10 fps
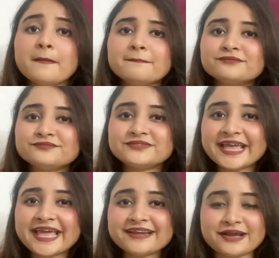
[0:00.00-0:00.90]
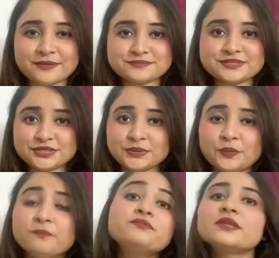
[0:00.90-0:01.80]
there comes you.
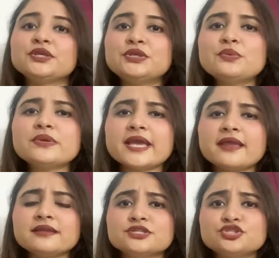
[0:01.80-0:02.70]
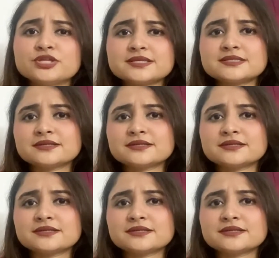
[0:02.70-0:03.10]
You can just